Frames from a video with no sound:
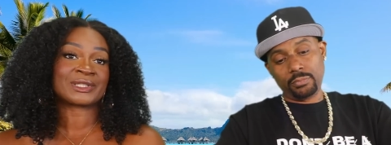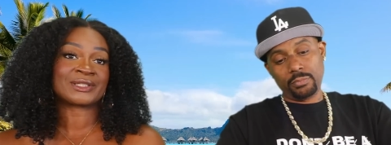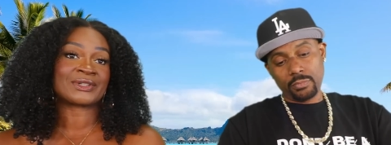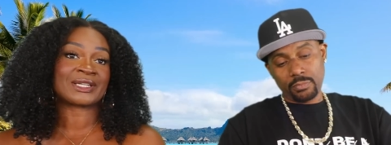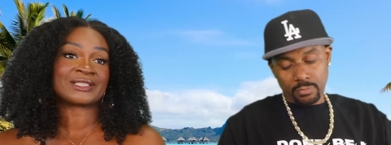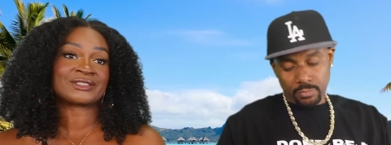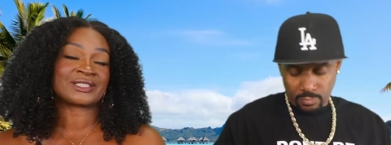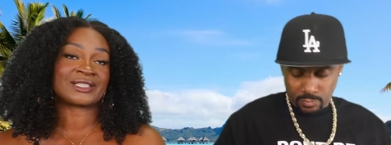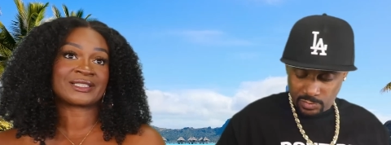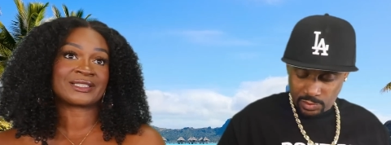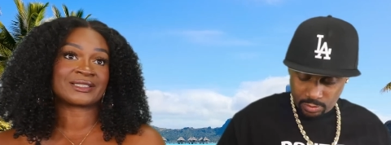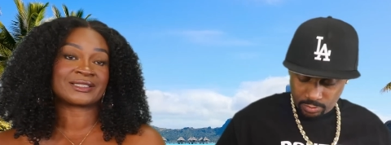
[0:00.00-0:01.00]
Speaker 1: whatever age that
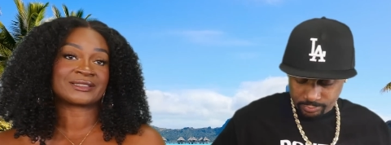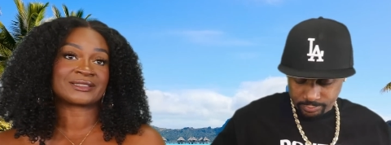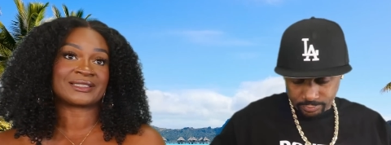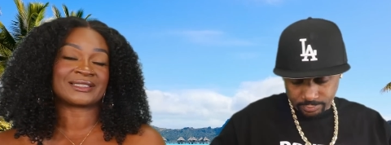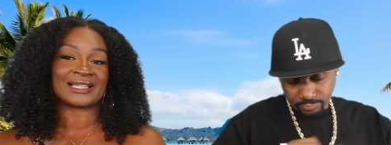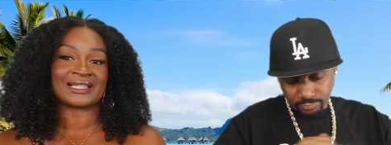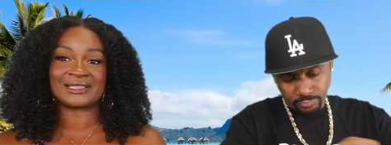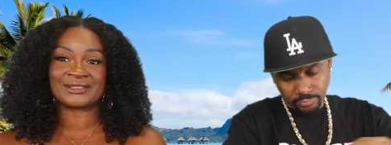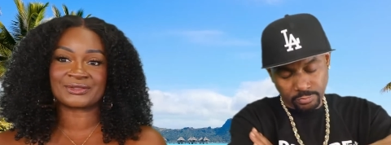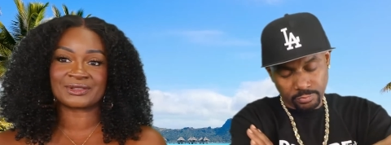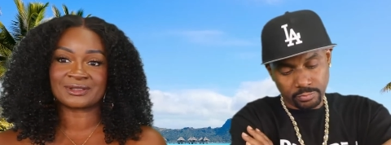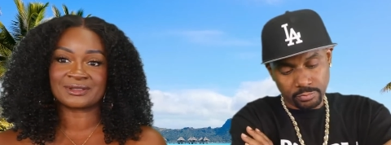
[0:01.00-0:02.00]
is, and not
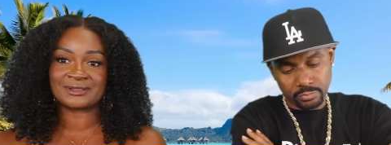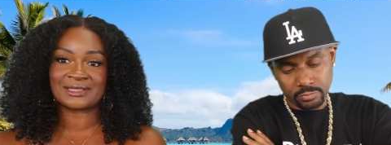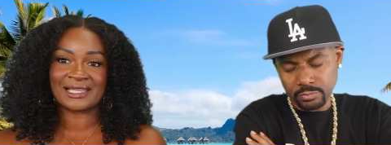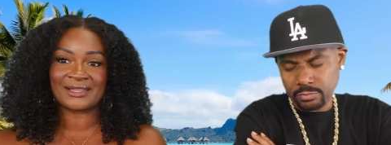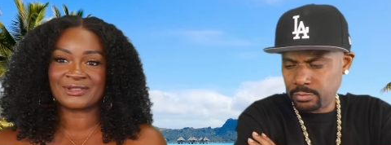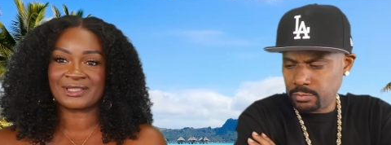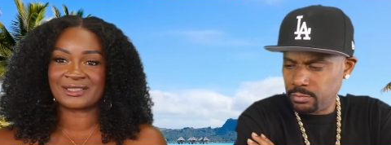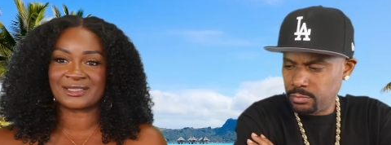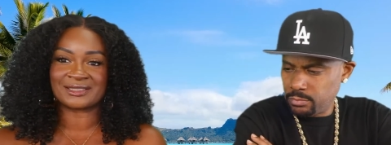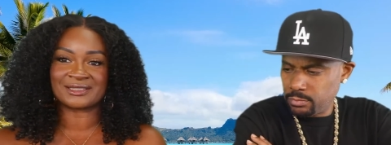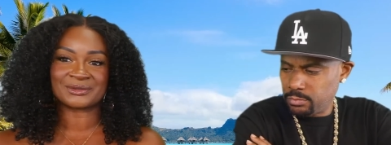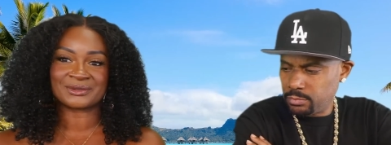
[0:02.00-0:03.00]
even have anything to
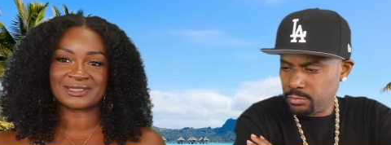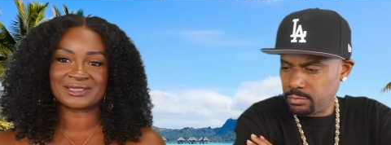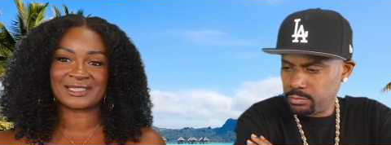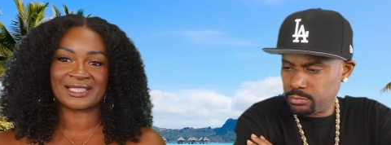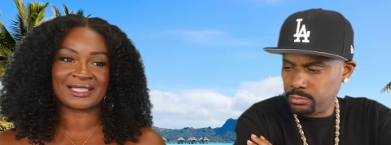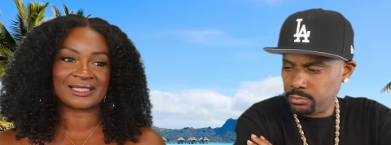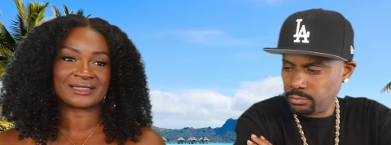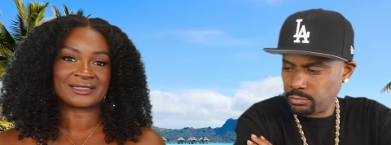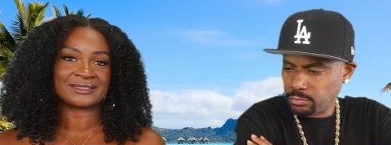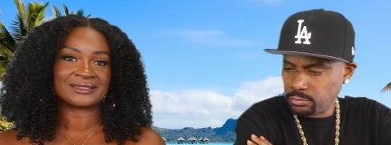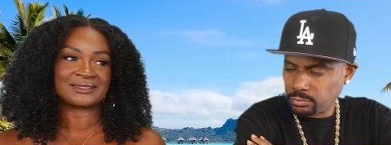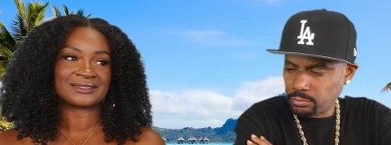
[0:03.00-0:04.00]
do with his daddy,
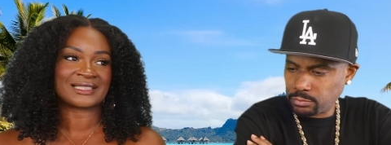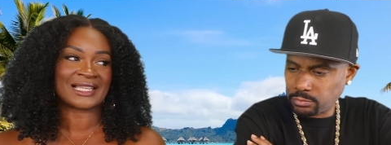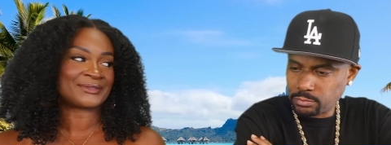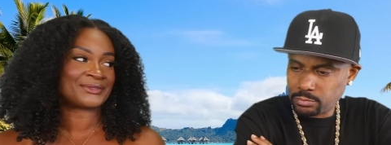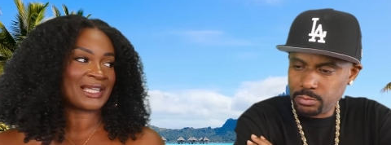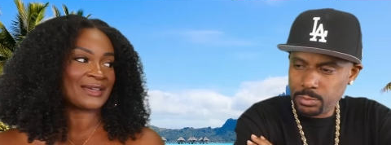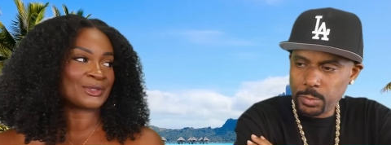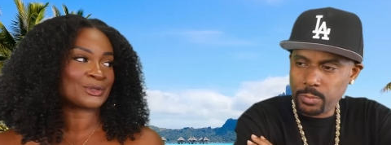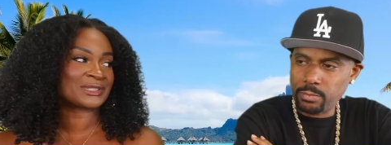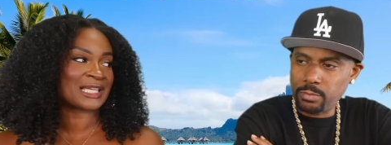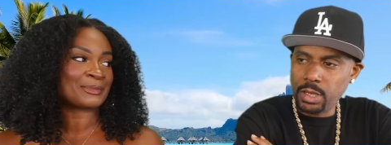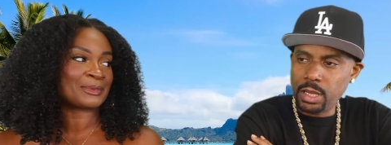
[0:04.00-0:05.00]
and not even have no
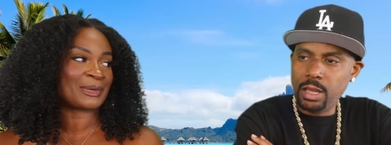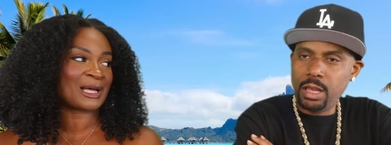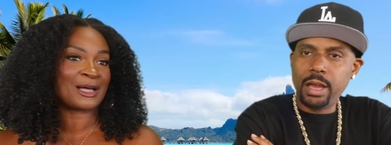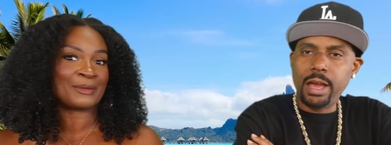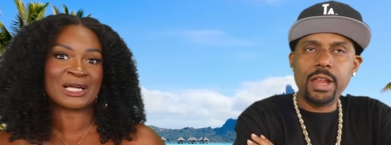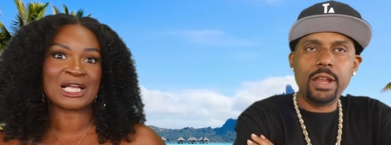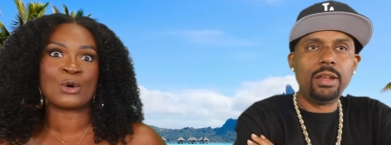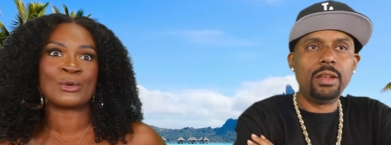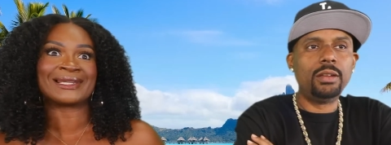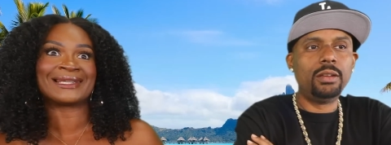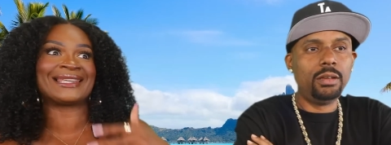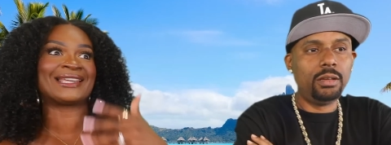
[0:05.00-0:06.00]
type of bond, but go
Speaker 2: and
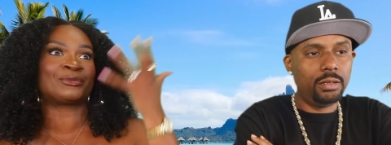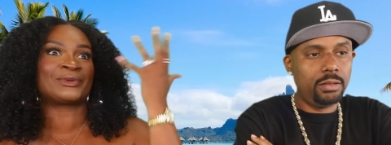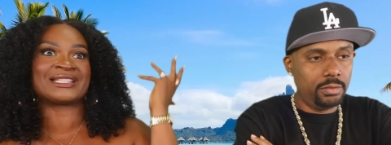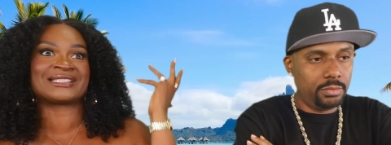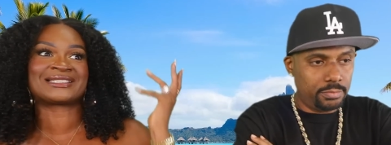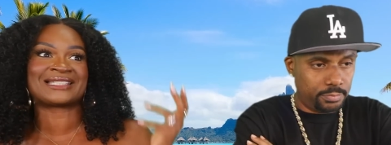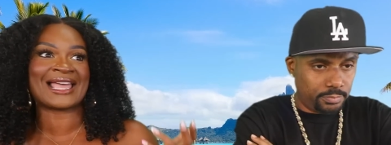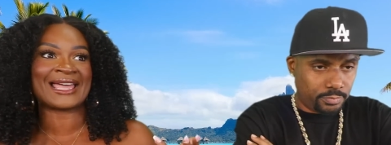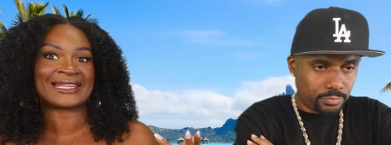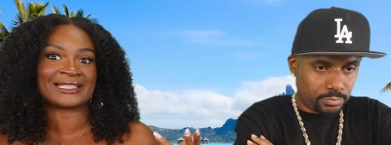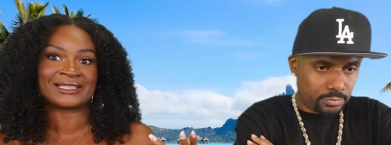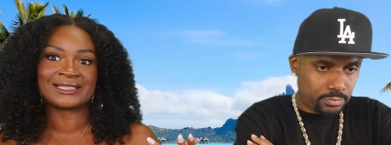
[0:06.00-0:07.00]
live with his
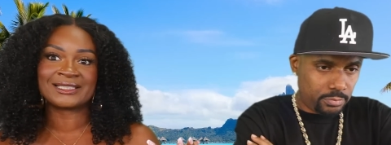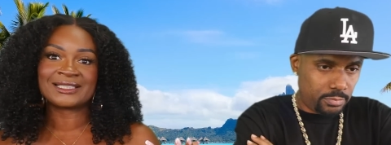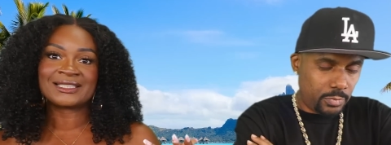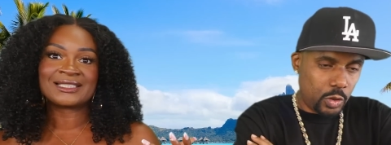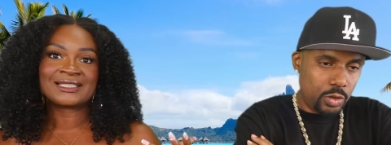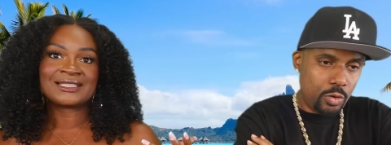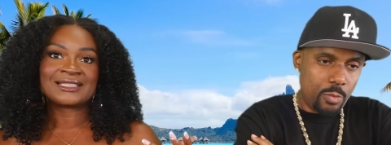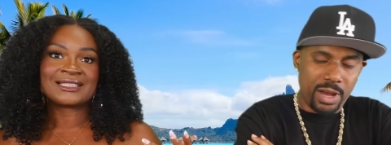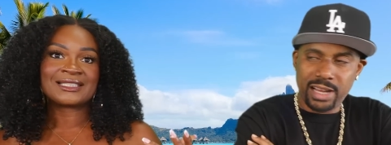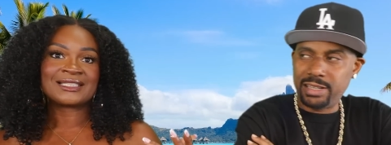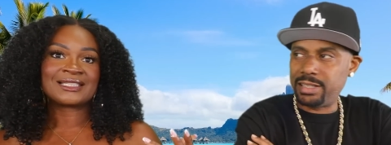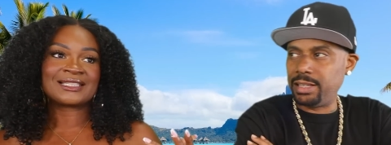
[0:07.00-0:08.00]
daddy.
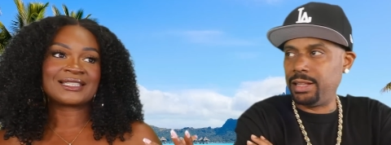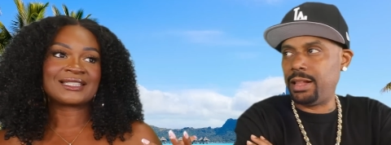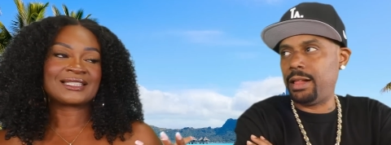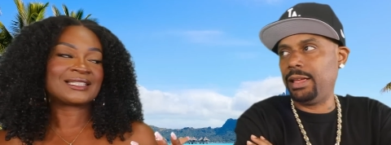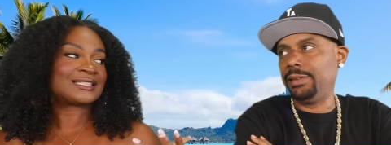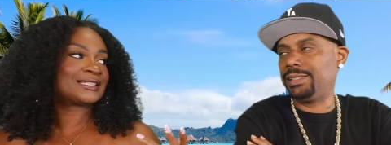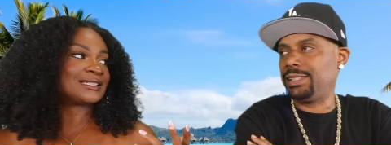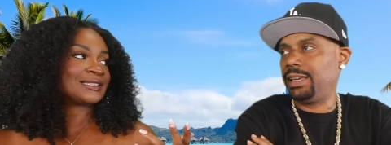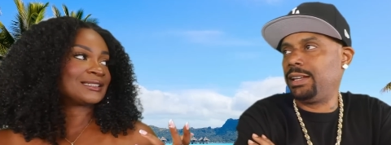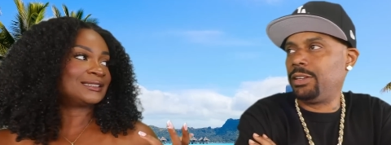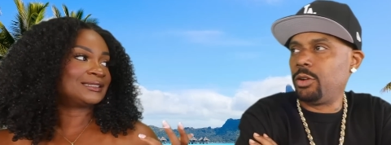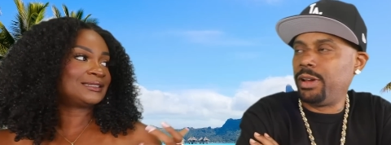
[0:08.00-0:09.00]
Nobody said, no, I ain't saying
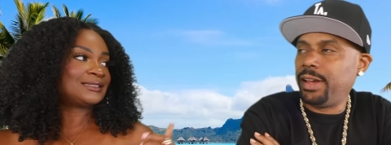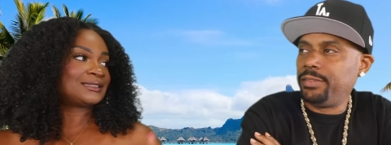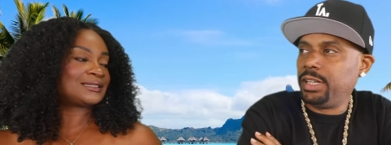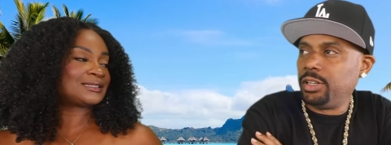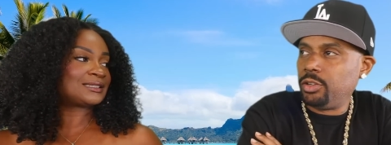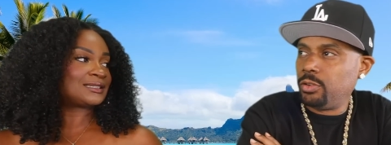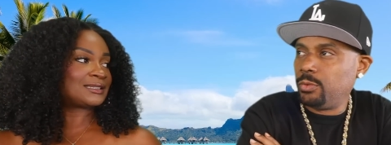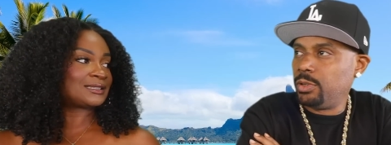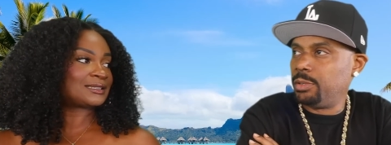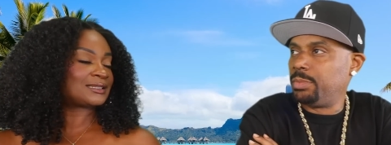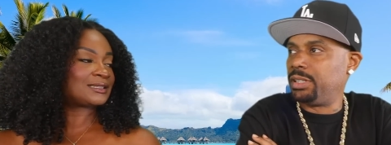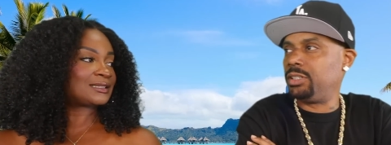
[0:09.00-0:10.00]
that you don't have nothing to do with him,
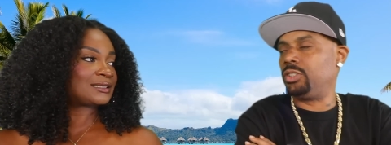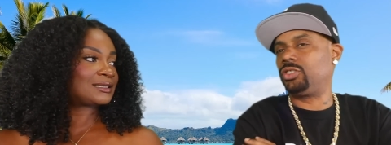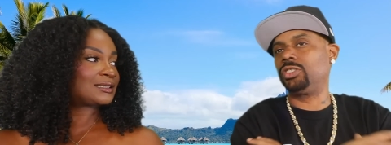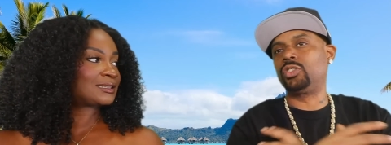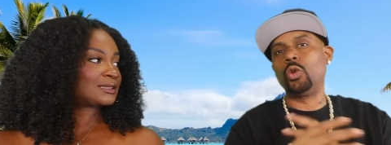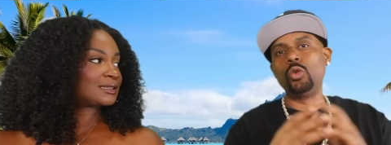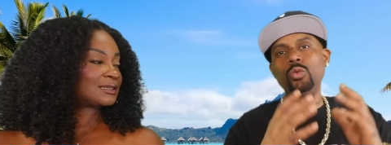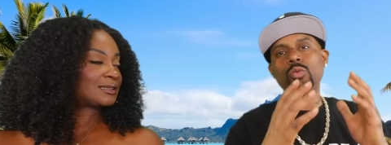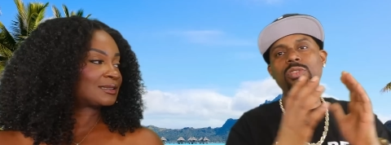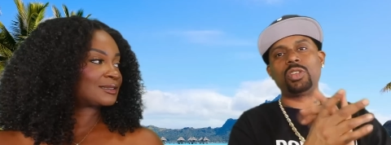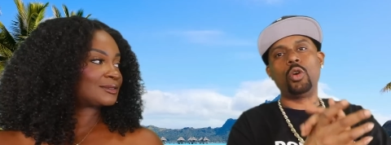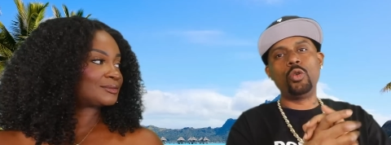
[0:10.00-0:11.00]
but just who's
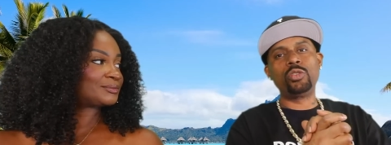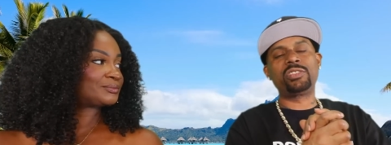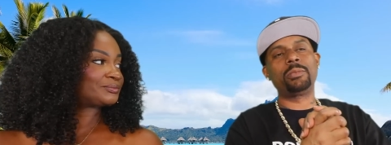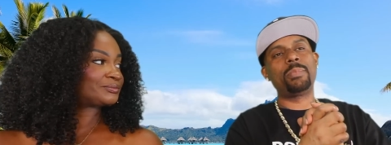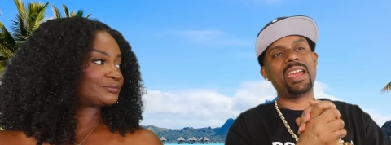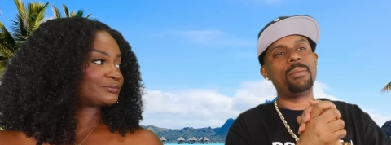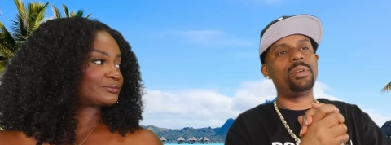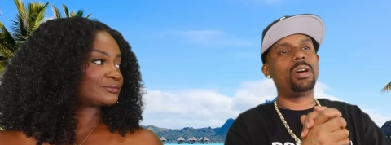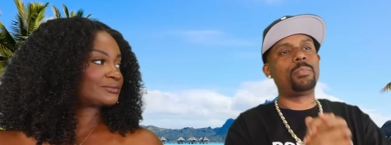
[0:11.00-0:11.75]
who's the baby